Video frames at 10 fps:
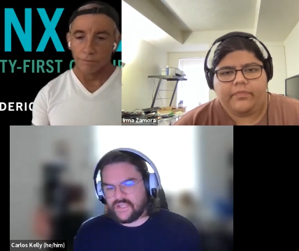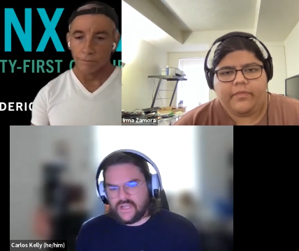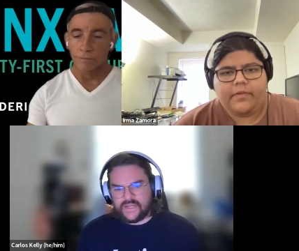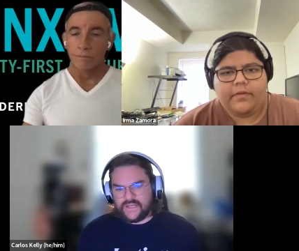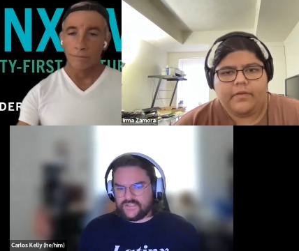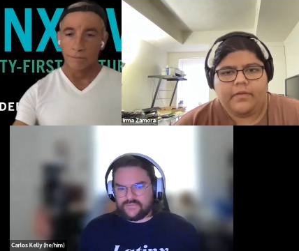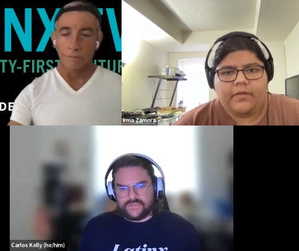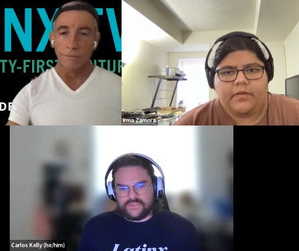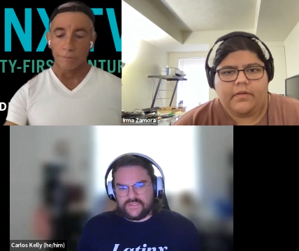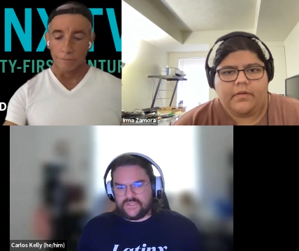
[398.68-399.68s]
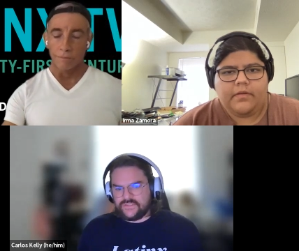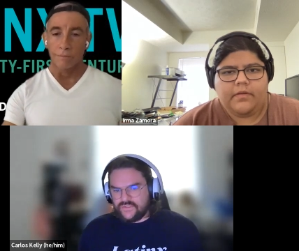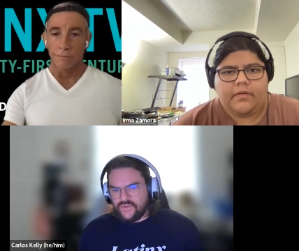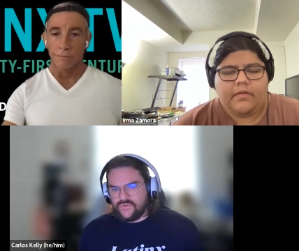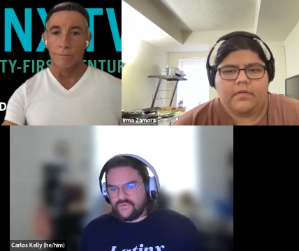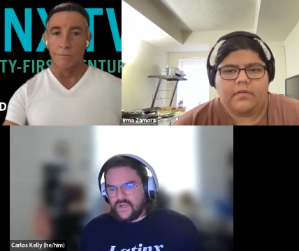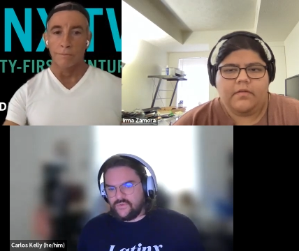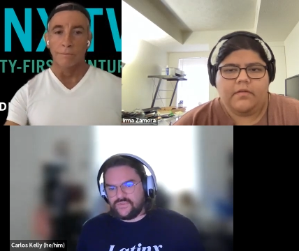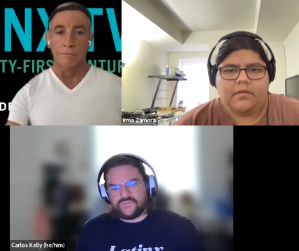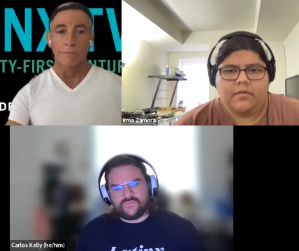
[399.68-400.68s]
Speaker 1: a long answer, but that's you know I
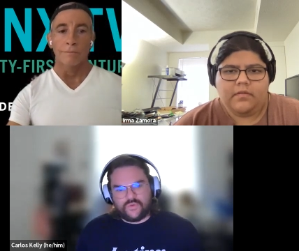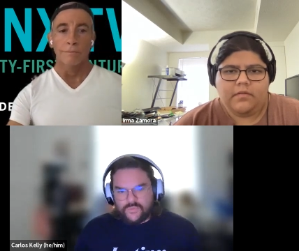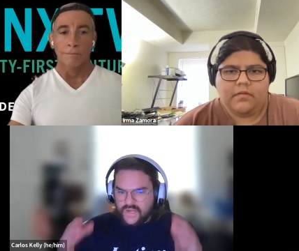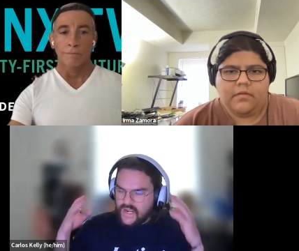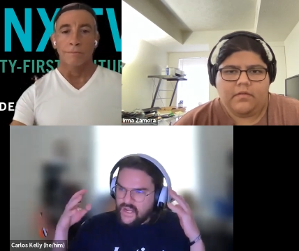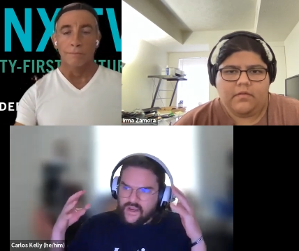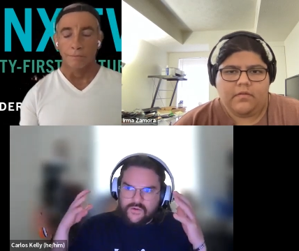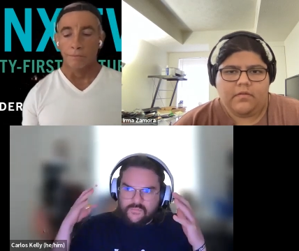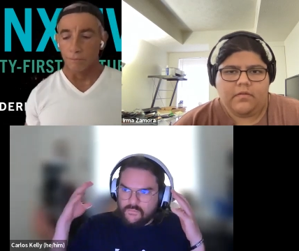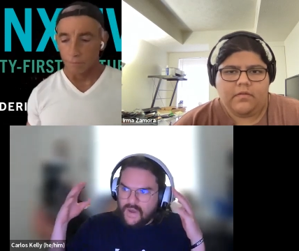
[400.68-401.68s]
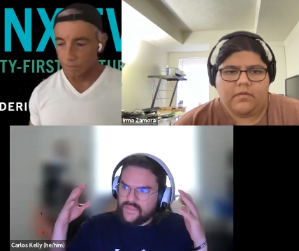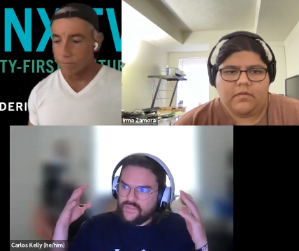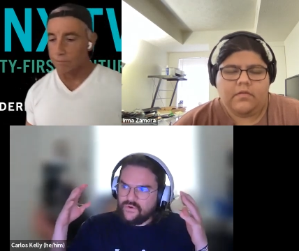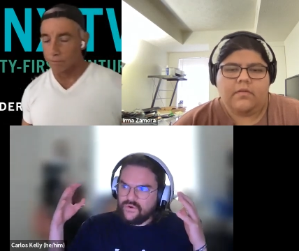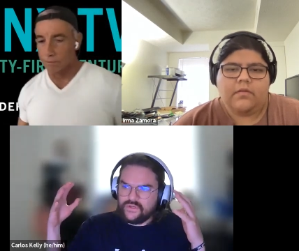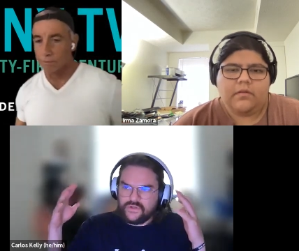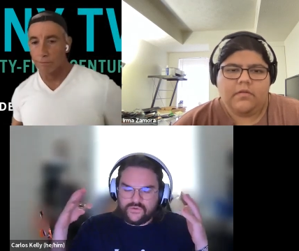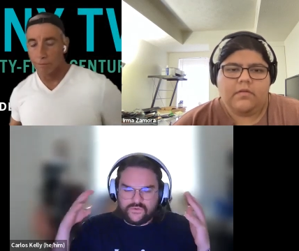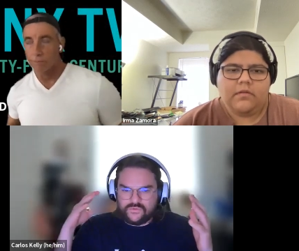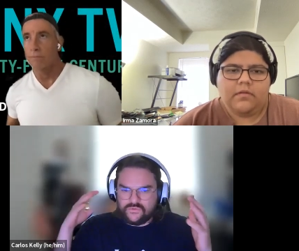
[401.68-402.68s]
was just ruminating on Mando and
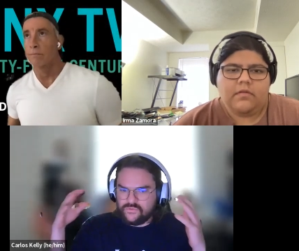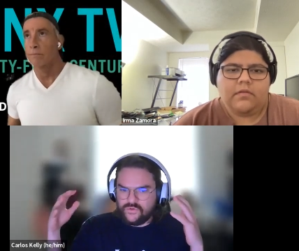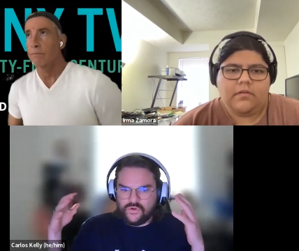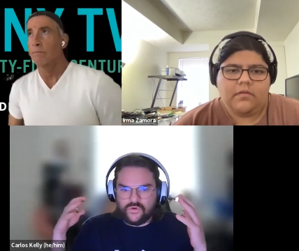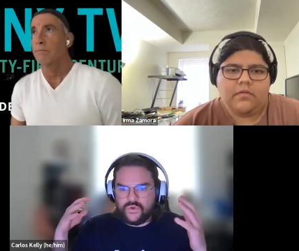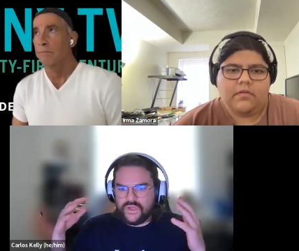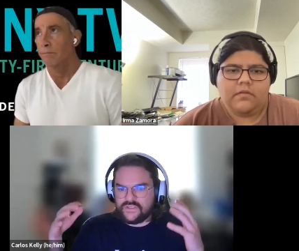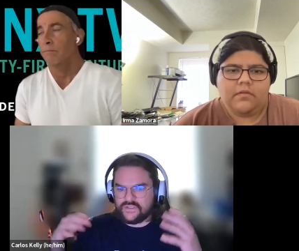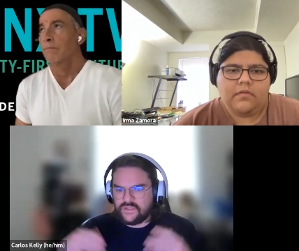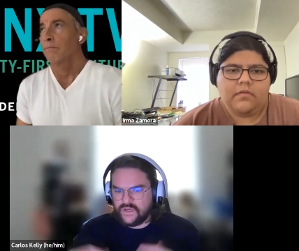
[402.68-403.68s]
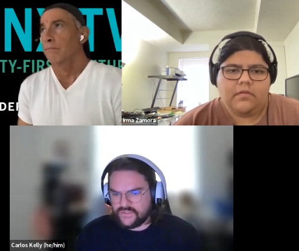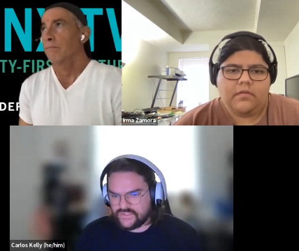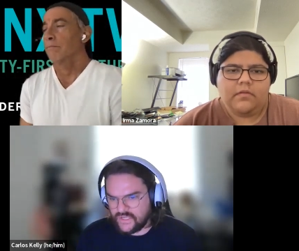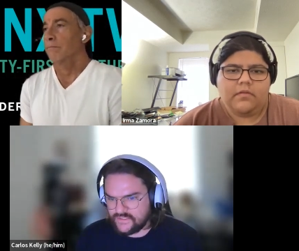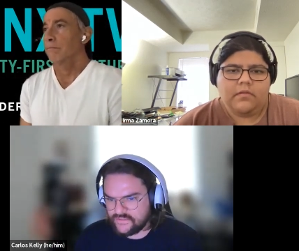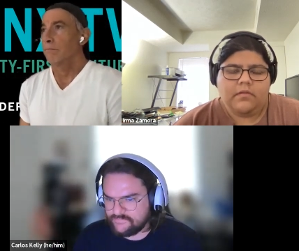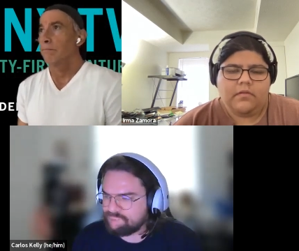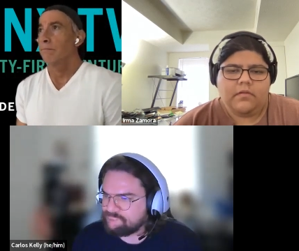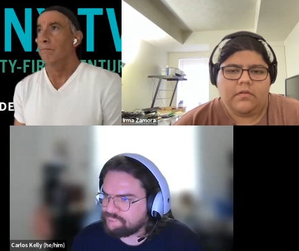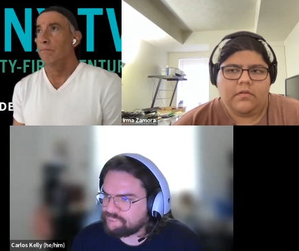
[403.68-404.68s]
you know who gets to call the shots.
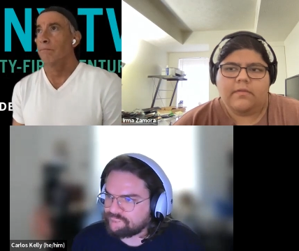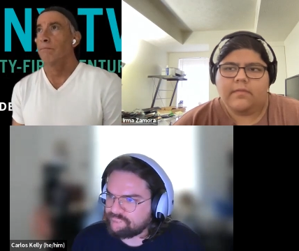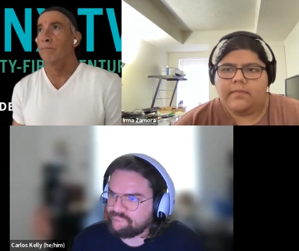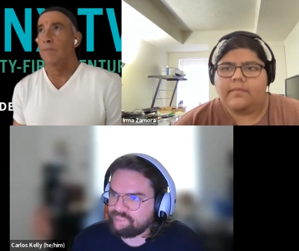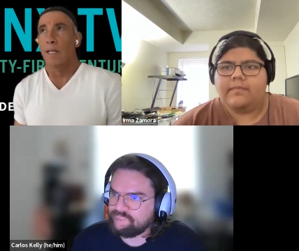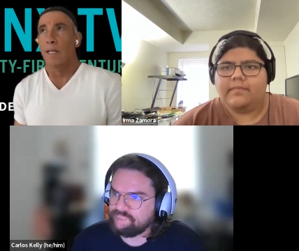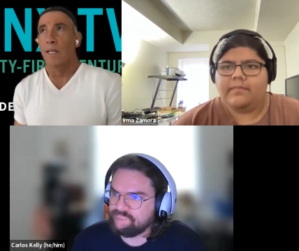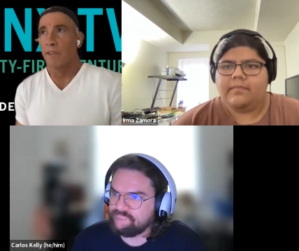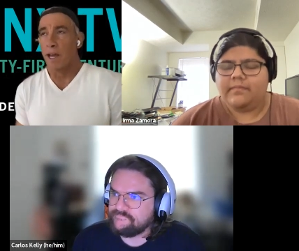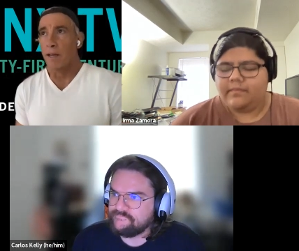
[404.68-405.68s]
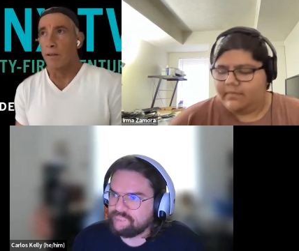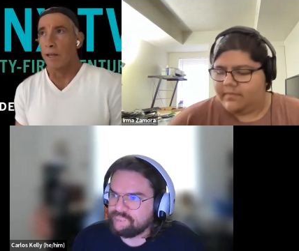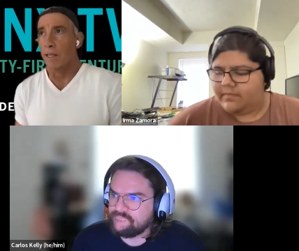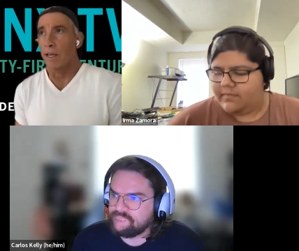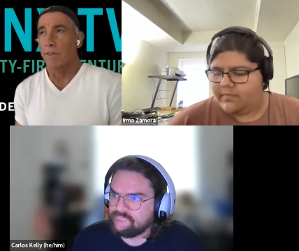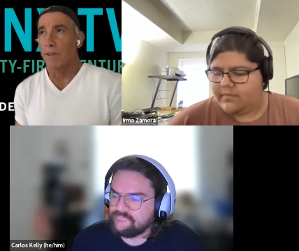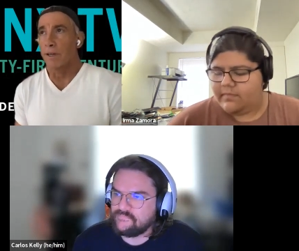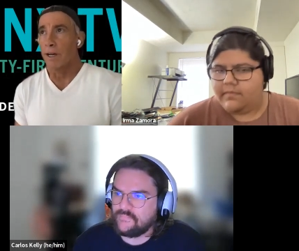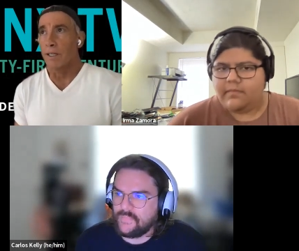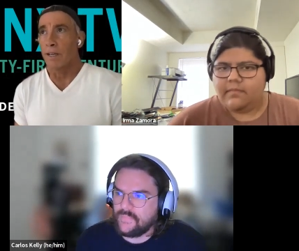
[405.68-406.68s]
Speaker 2: Mm, I love that. I love
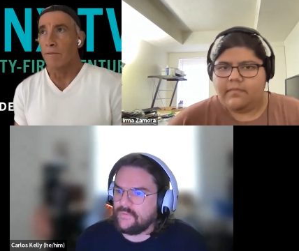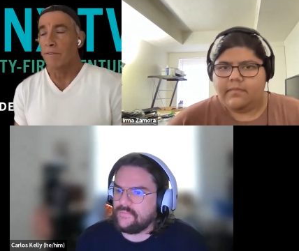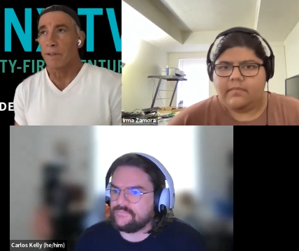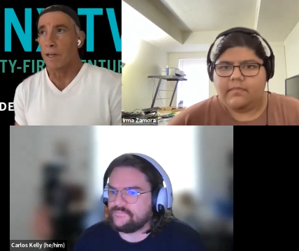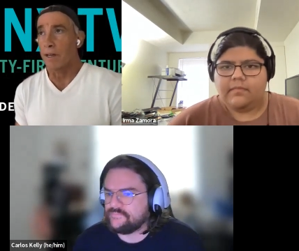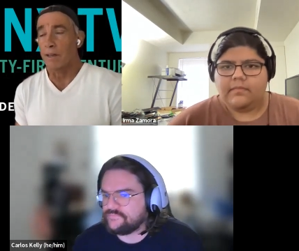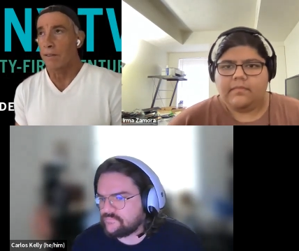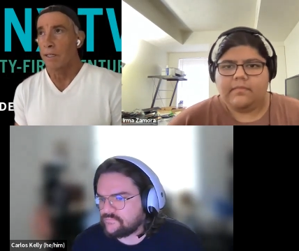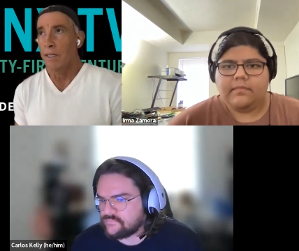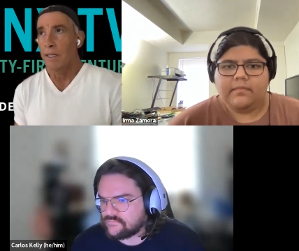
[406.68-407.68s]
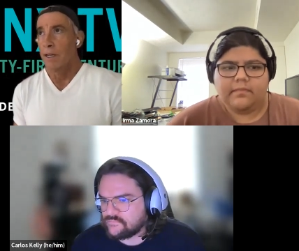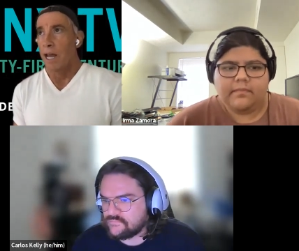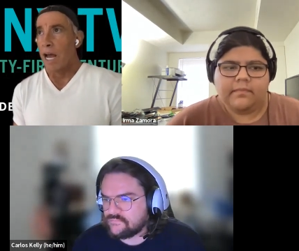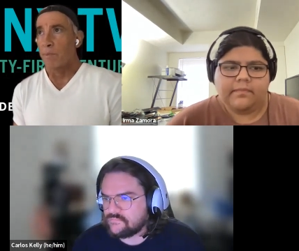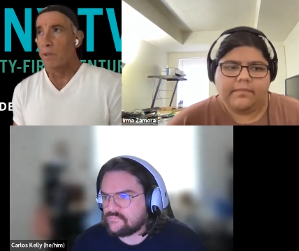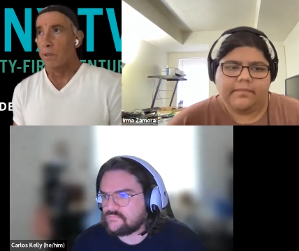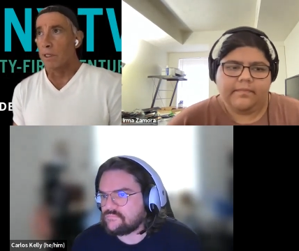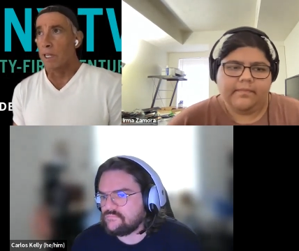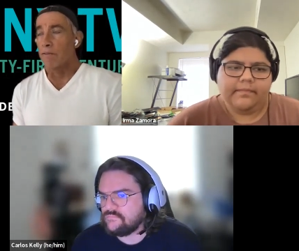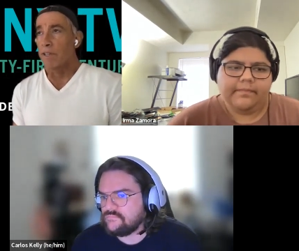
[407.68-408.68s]
I love uh,
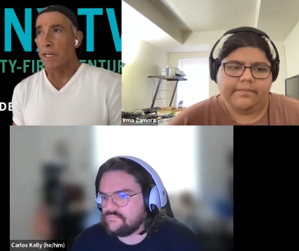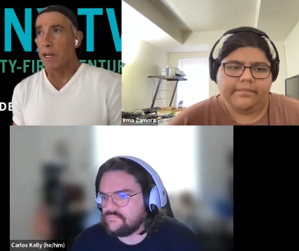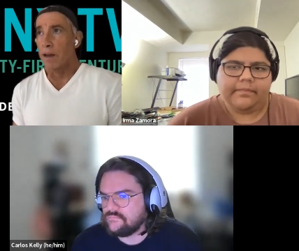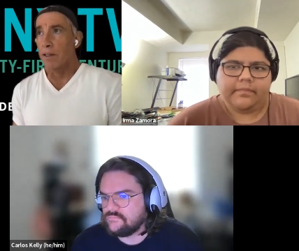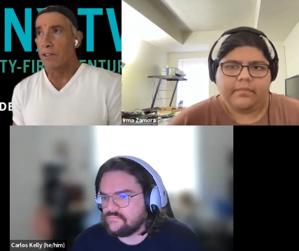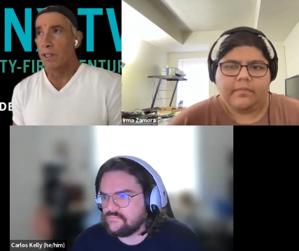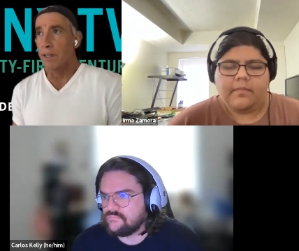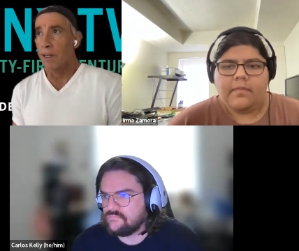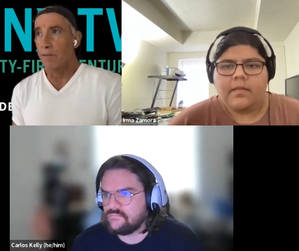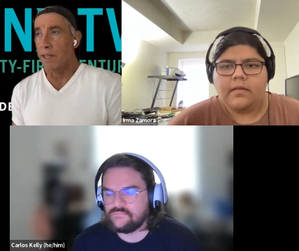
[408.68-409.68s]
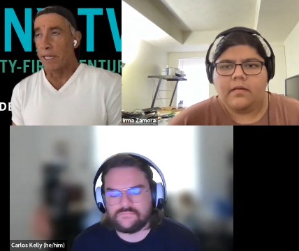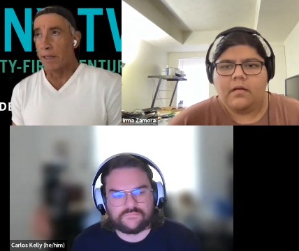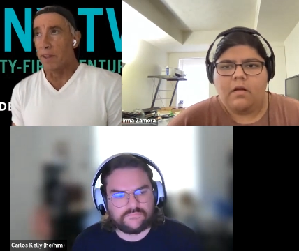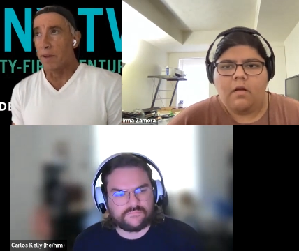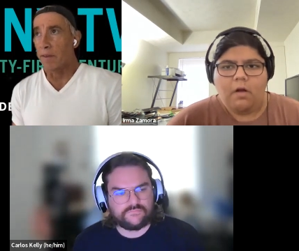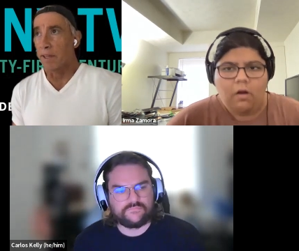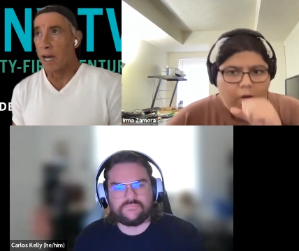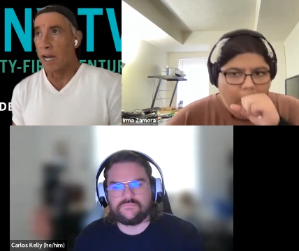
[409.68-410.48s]
absolutely love it, and I also love like the the